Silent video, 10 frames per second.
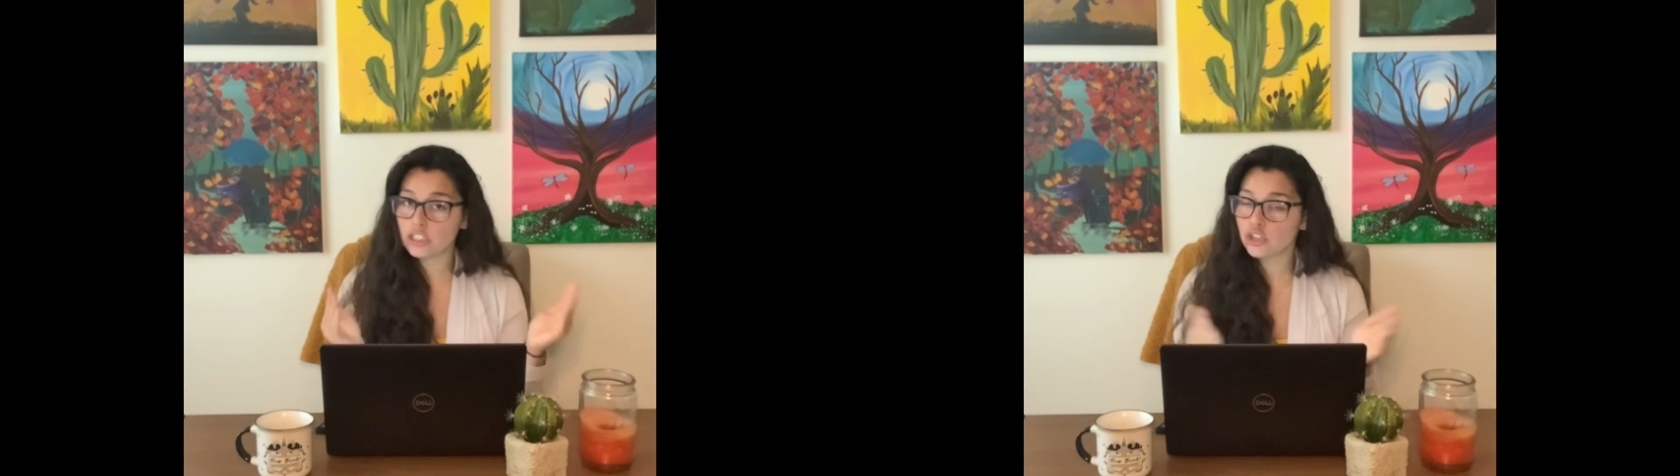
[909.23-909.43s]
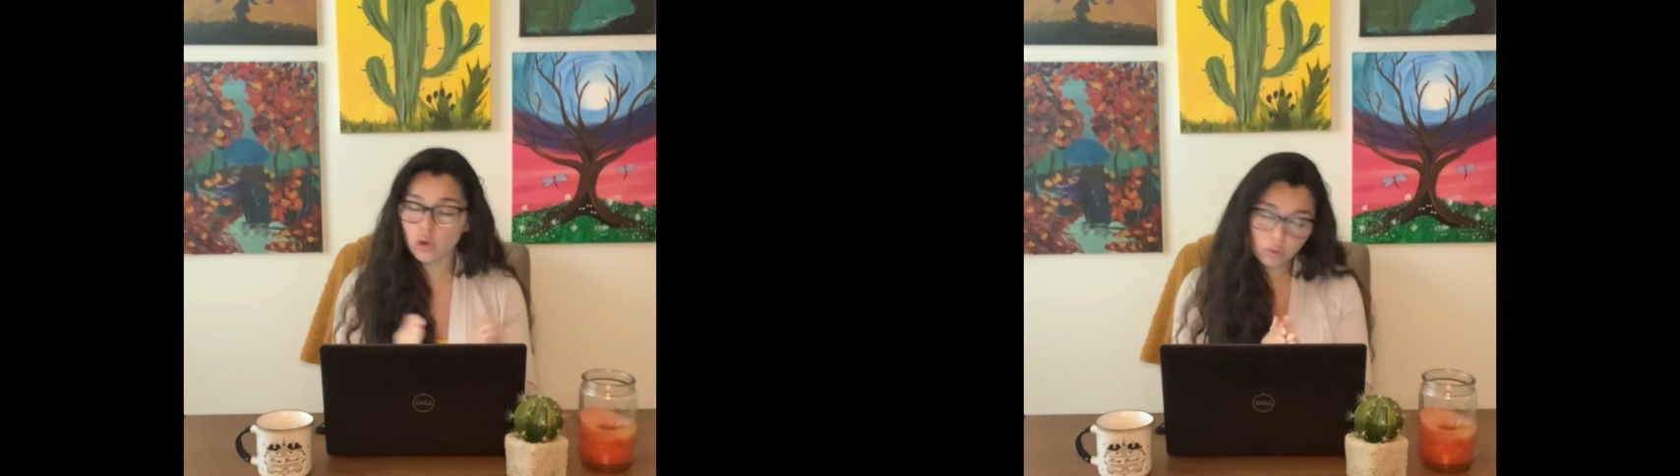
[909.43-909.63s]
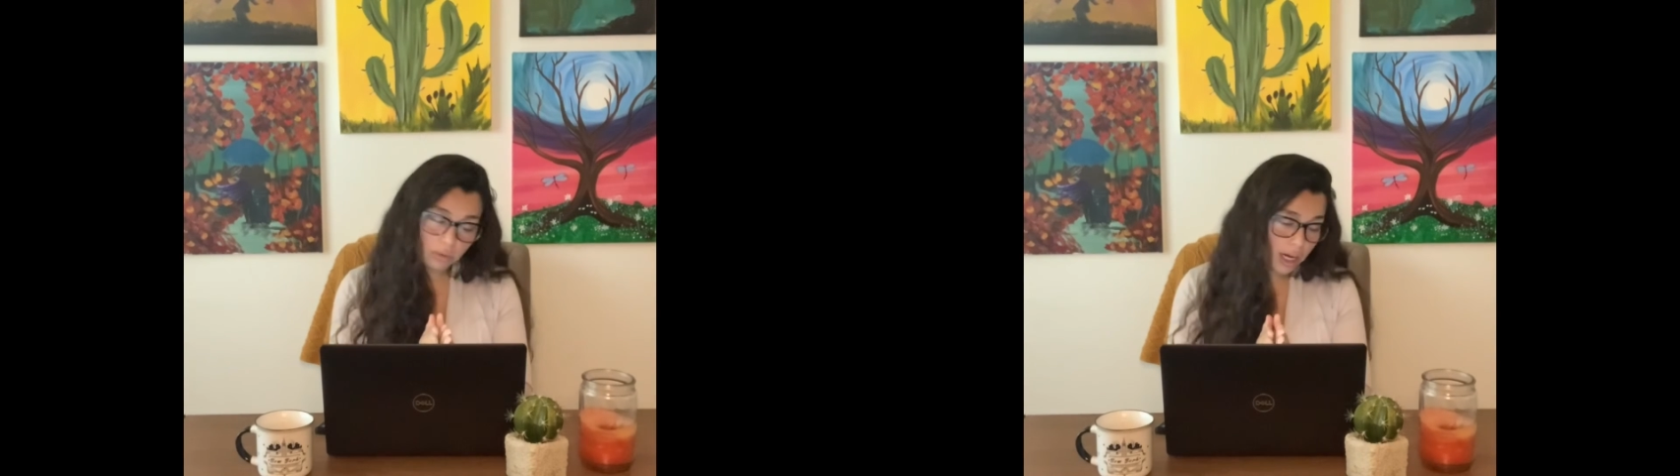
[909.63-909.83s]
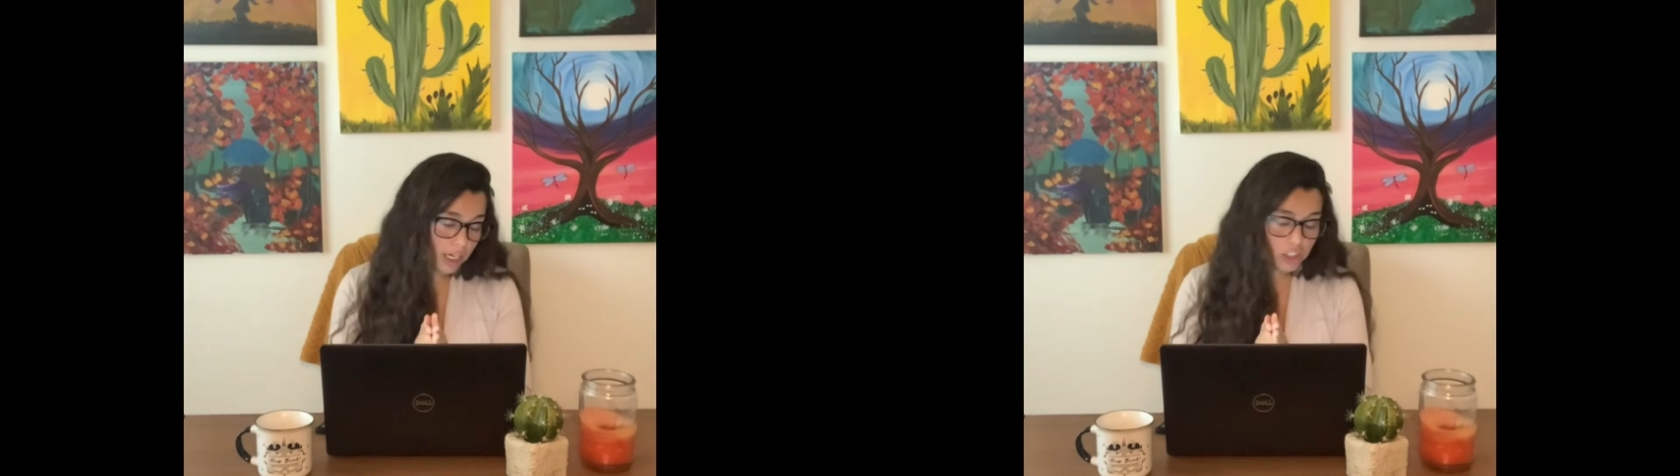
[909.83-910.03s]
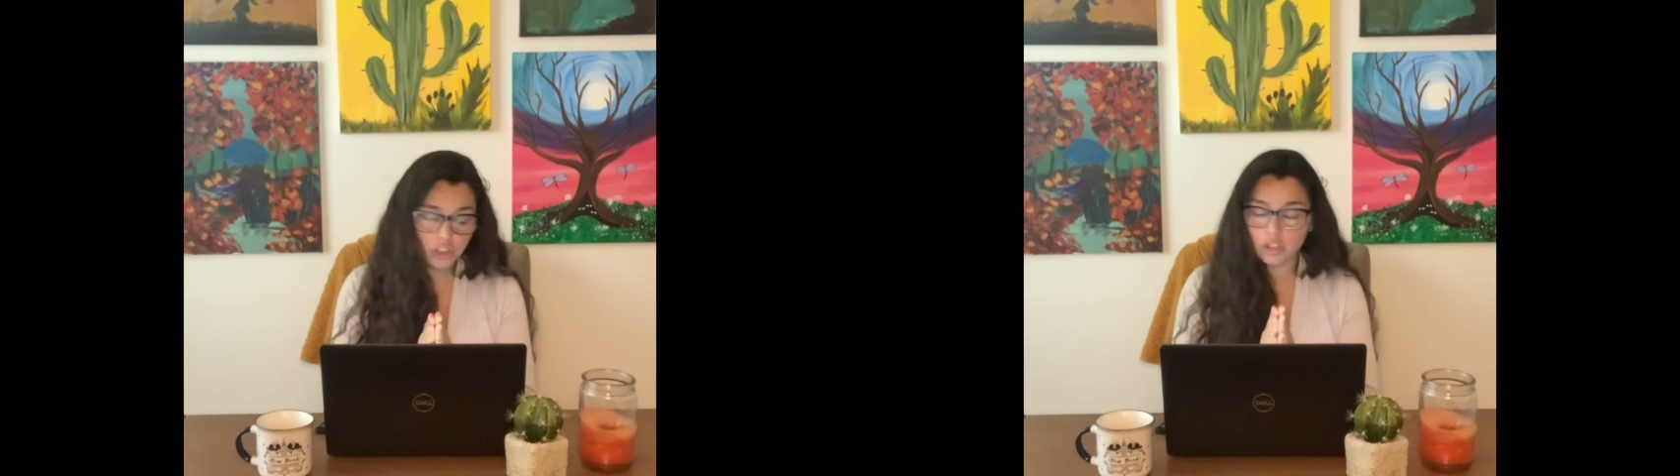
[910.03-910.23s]
Don't
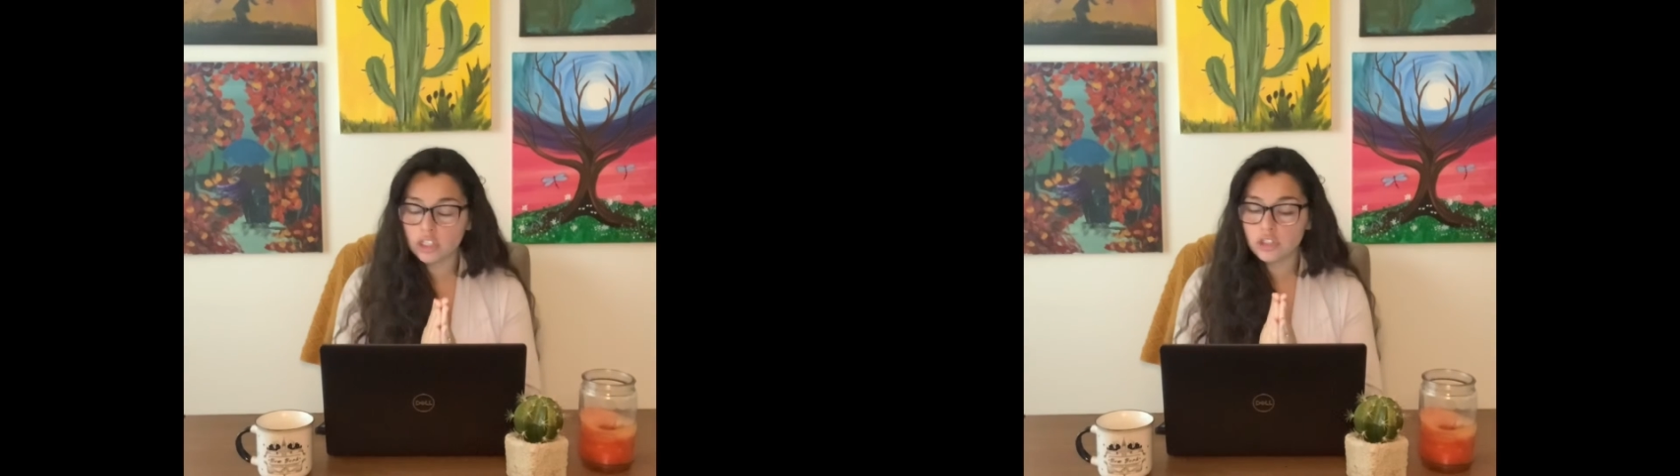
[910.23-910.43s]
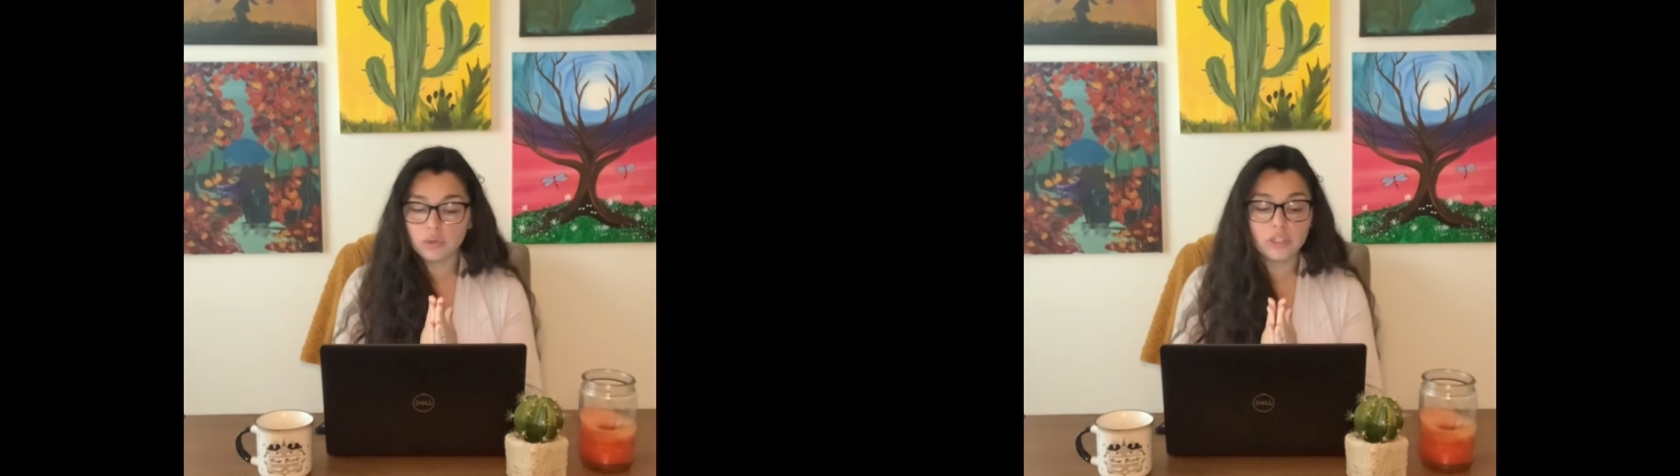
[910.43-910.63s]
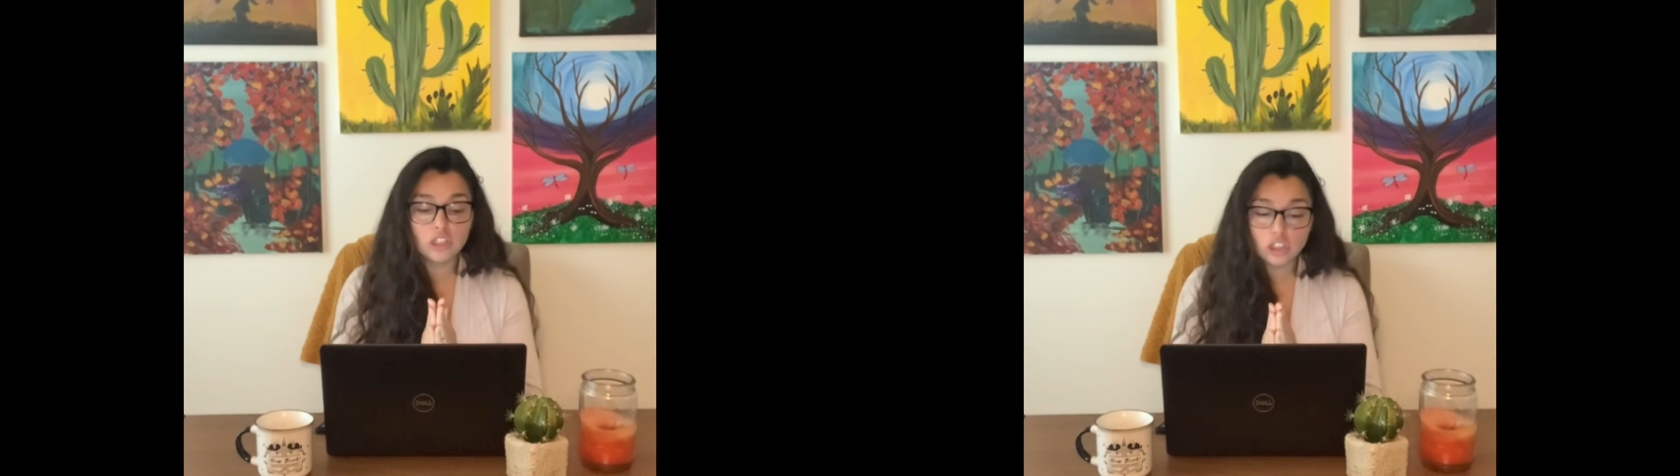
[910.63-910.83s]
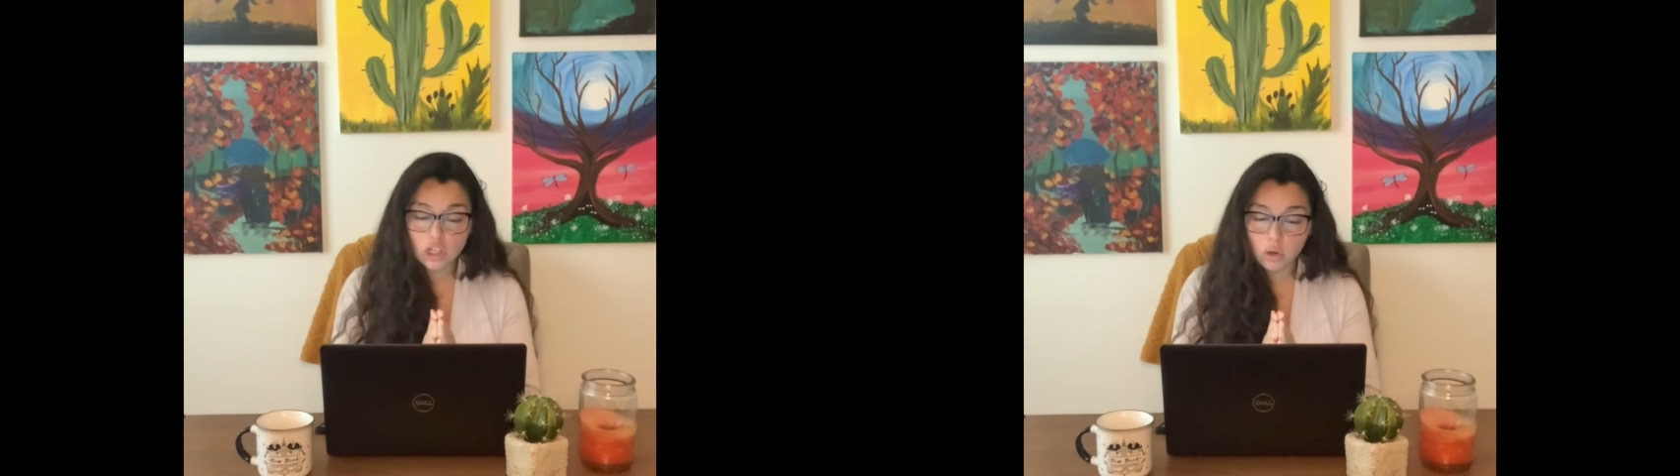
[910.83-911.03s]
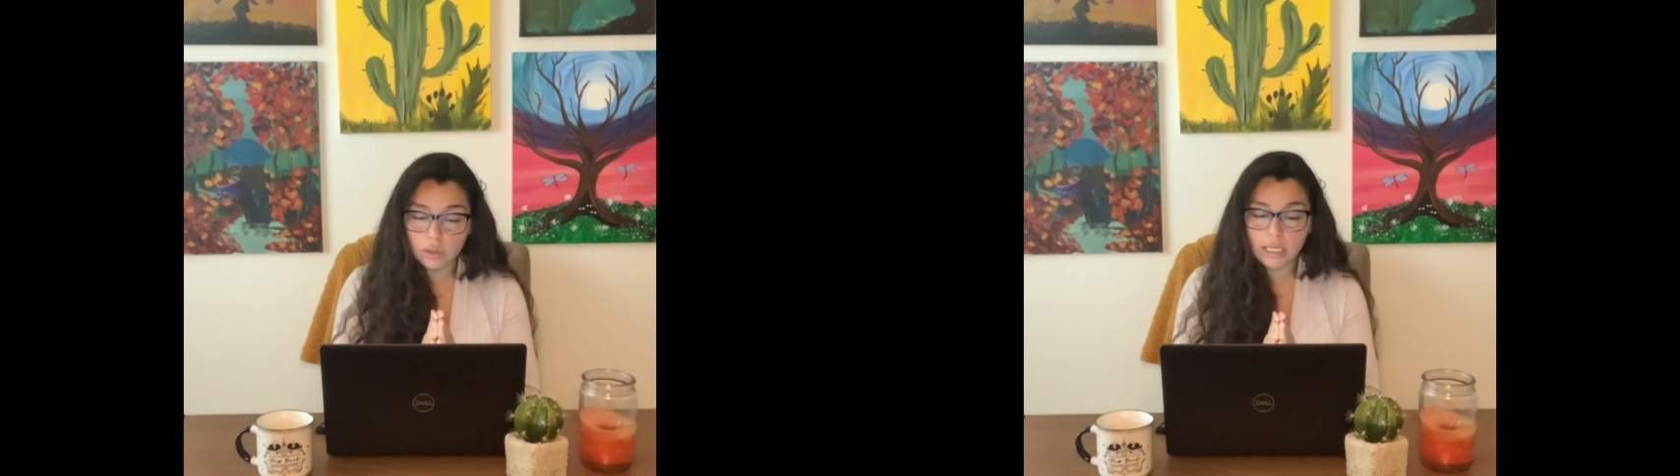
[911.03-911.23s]
rush. You can do it
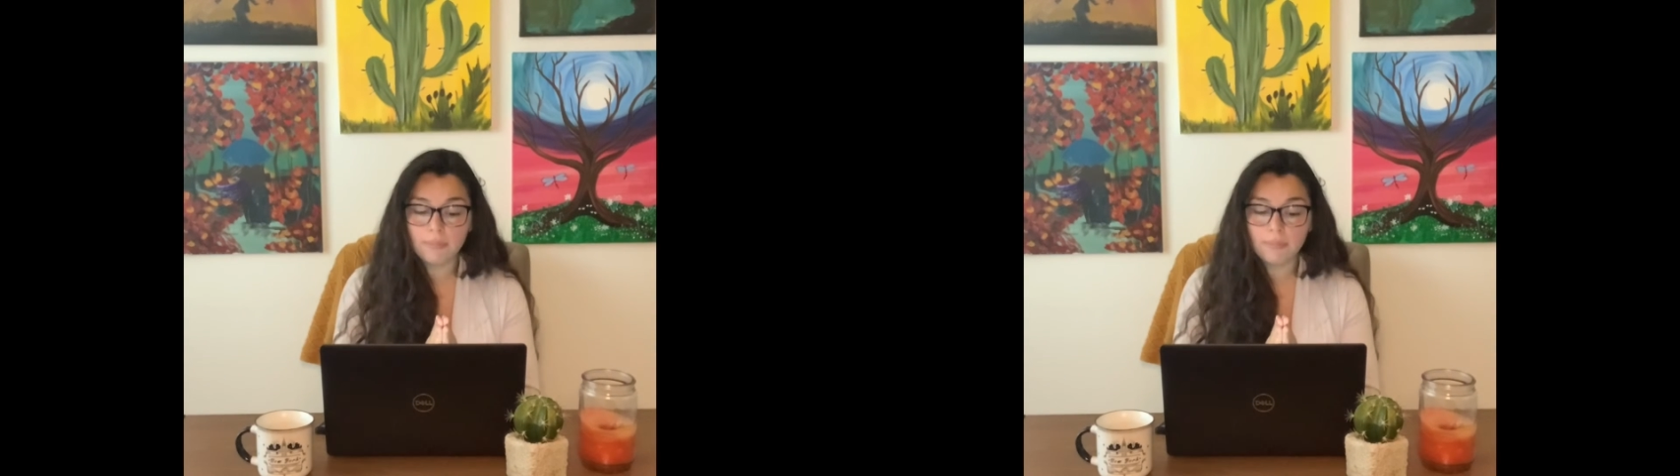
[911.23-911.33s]
slowly.